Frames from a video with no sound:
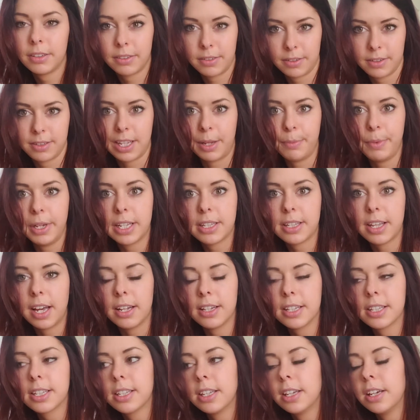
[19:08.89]
Does that make
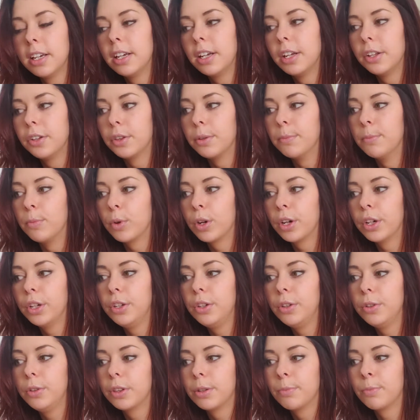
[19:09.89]
sense? The
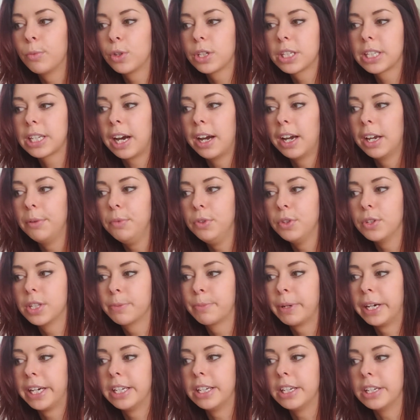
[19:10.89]
more time you
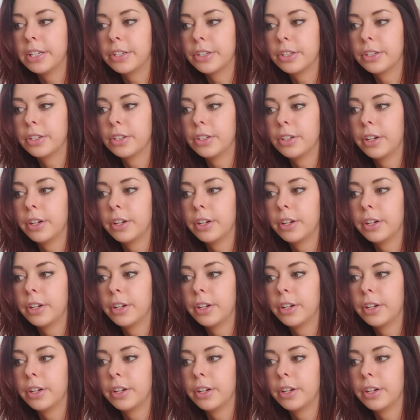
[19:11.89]
spend